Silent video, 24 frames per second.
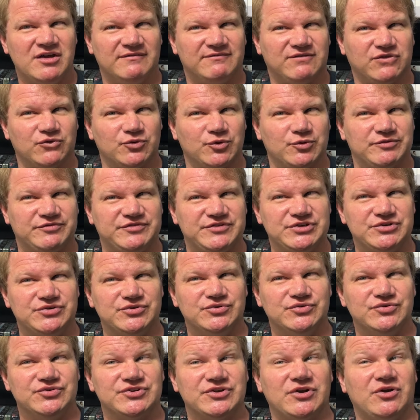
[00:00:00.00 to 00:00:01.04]
for
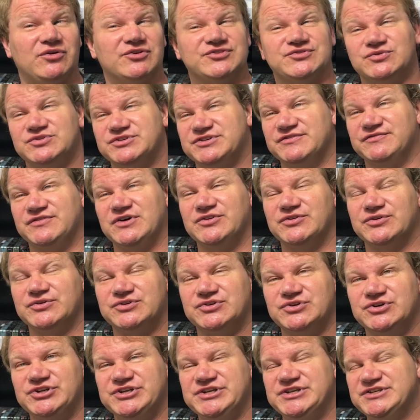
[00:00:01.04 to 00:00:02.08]
reviews, and all sorts of other
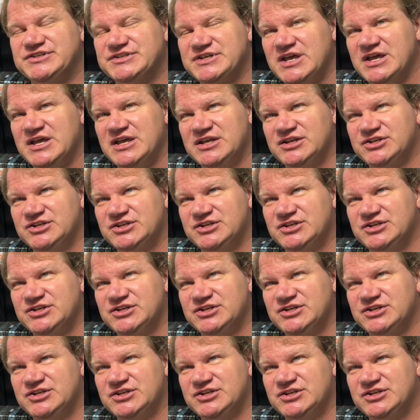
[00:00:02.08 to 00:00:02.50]
goodies.